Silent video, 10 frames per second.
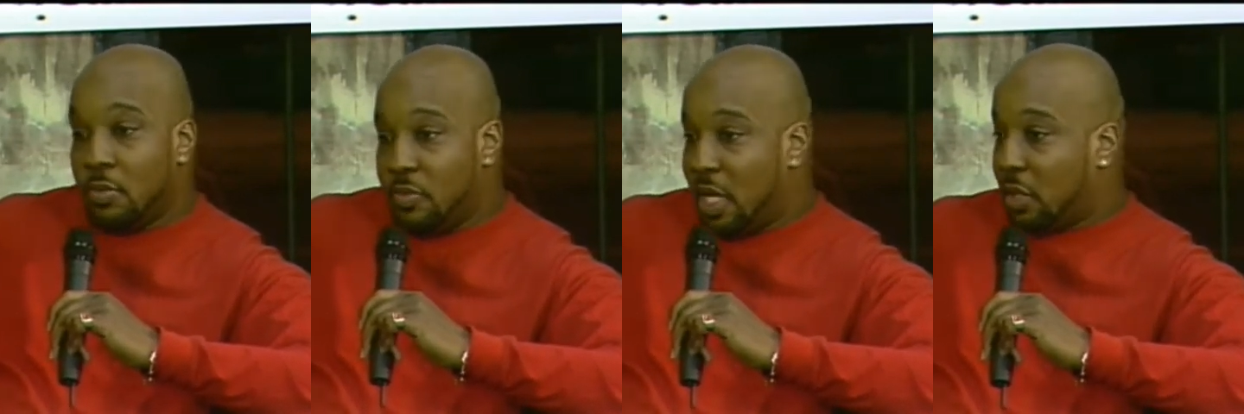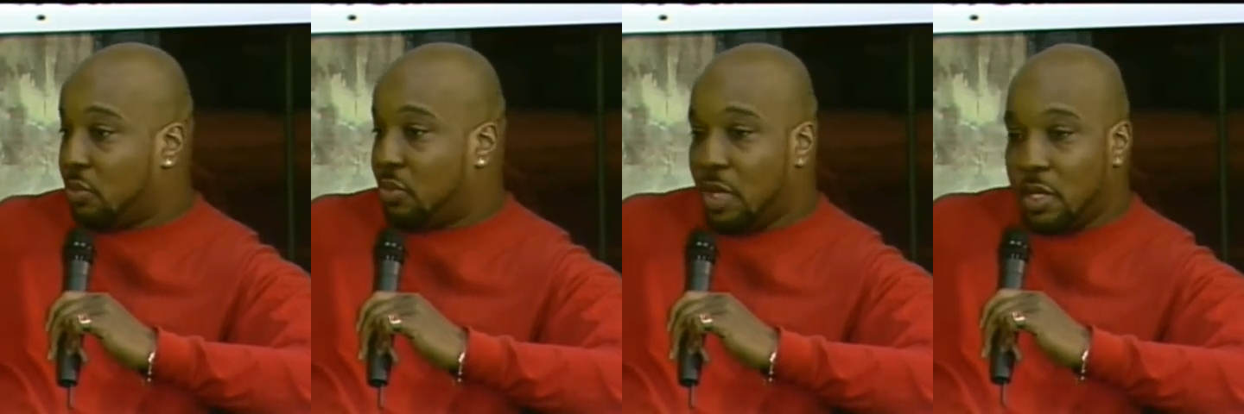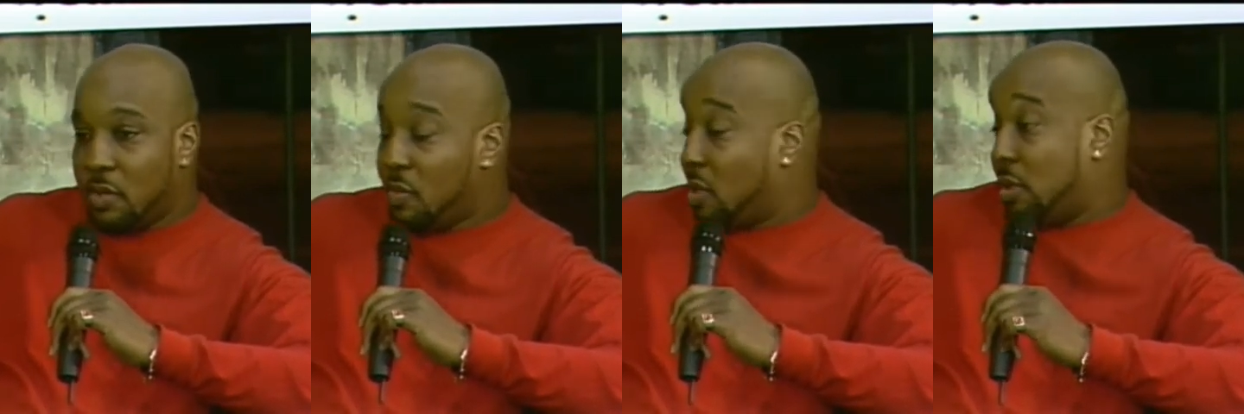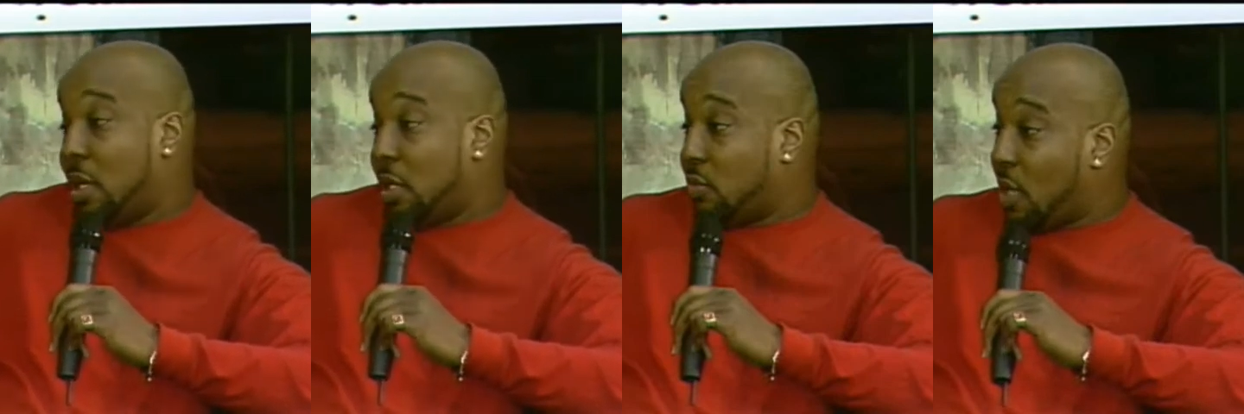Right. That's, man,
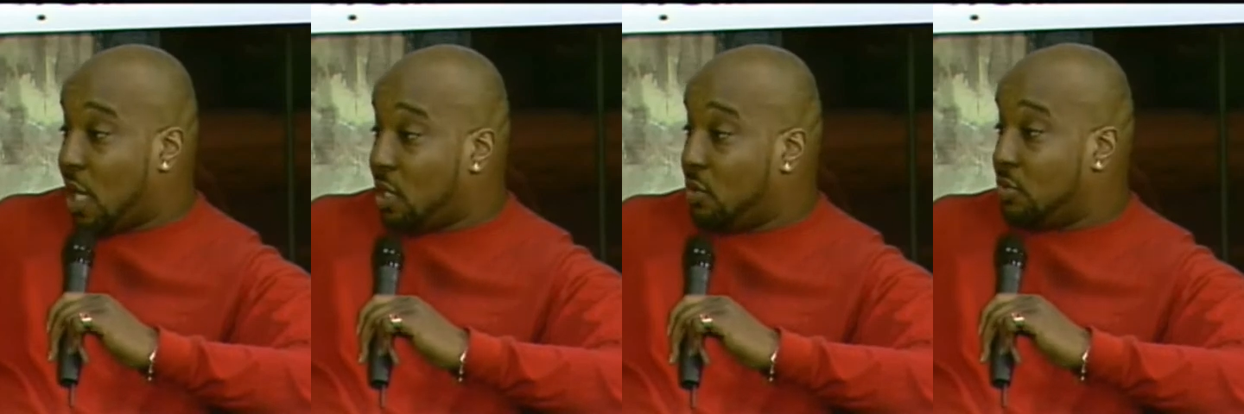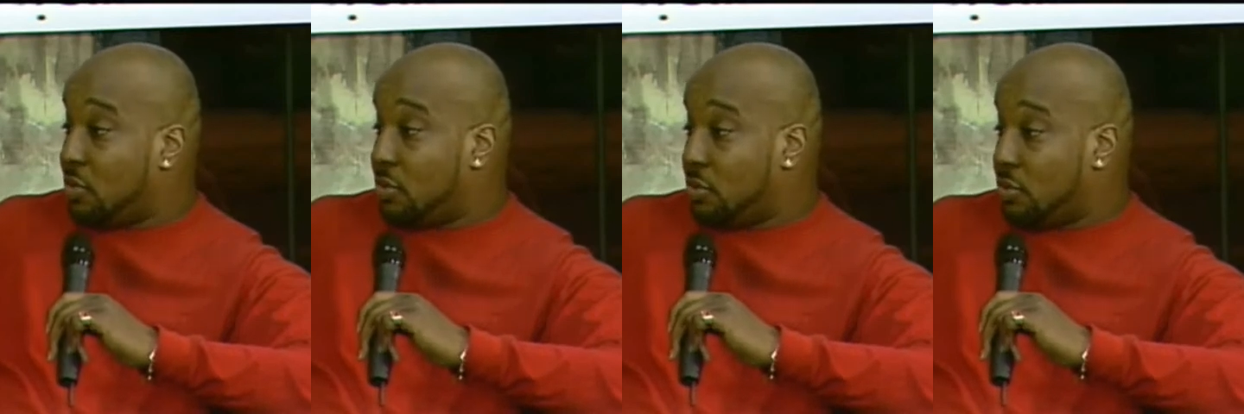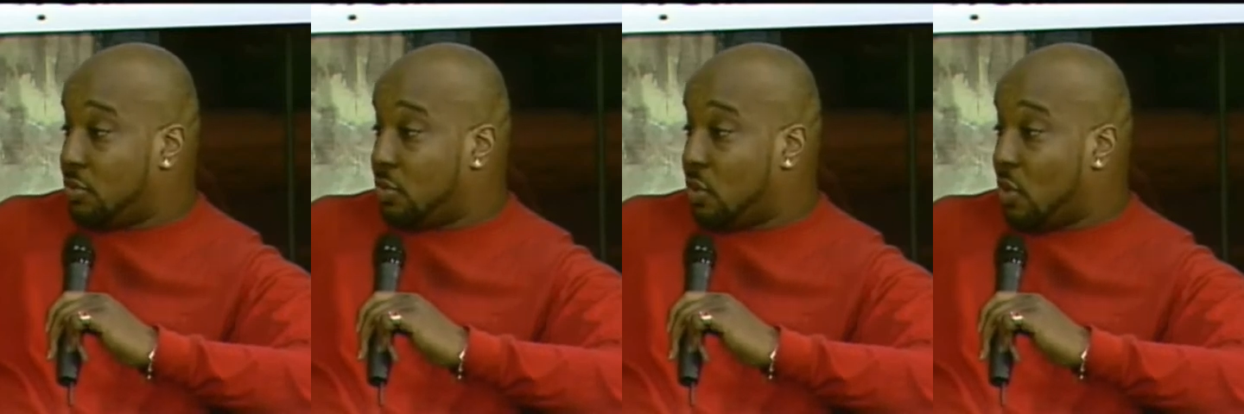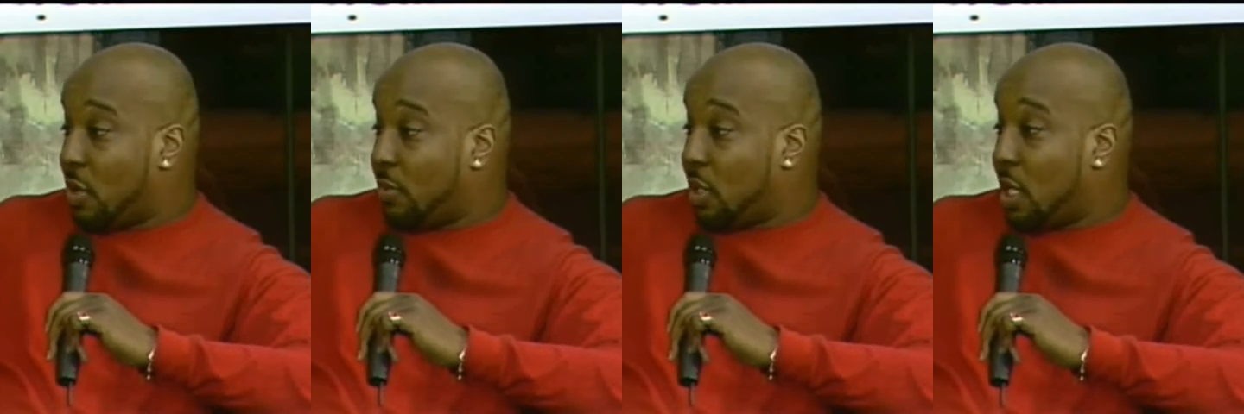uh, that's what I do. Right, right, You know what
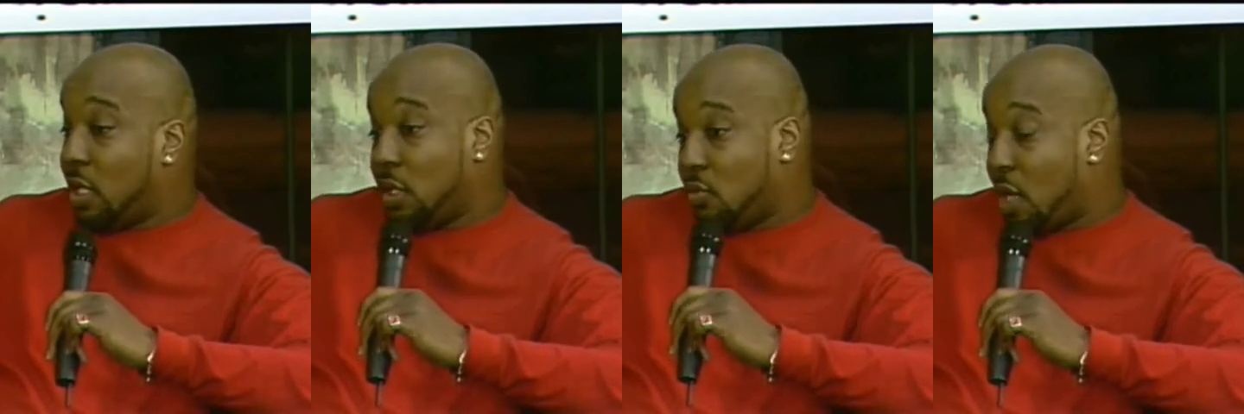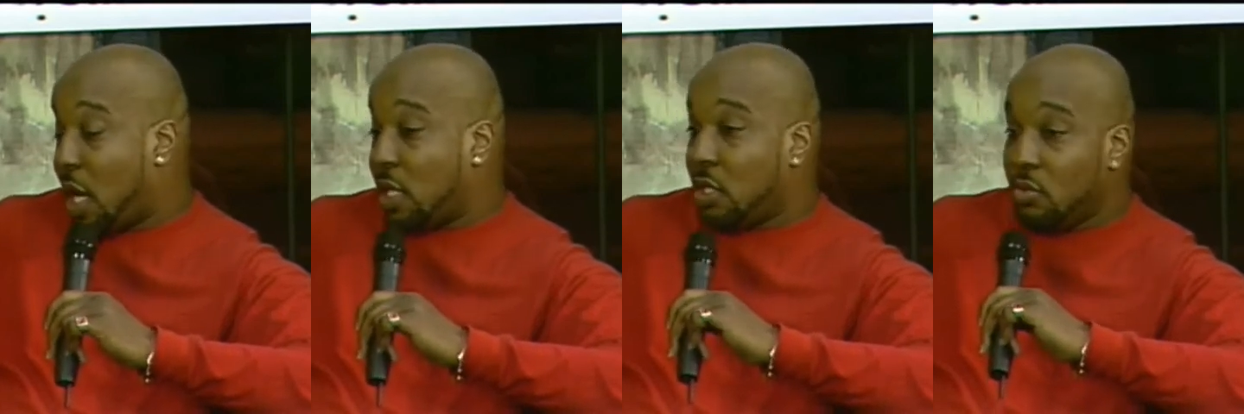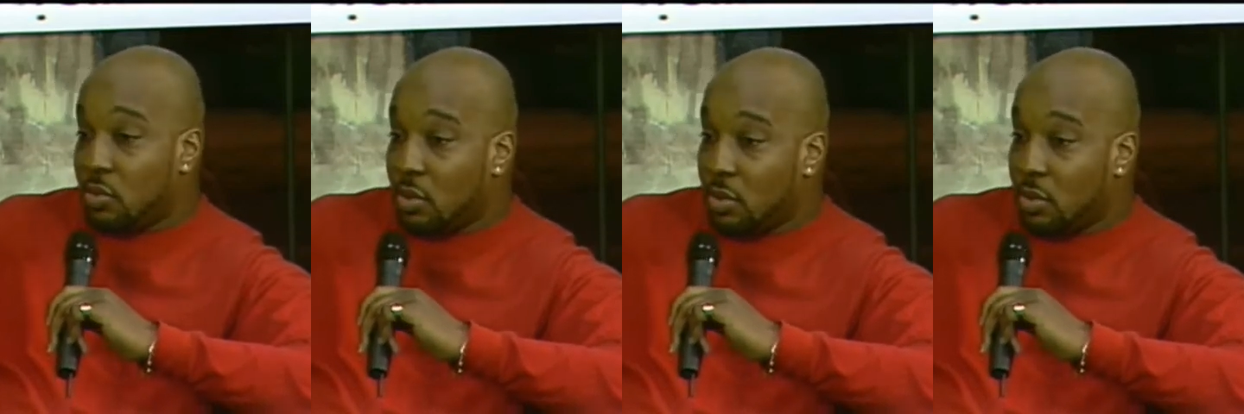I'm saying? This is what I do.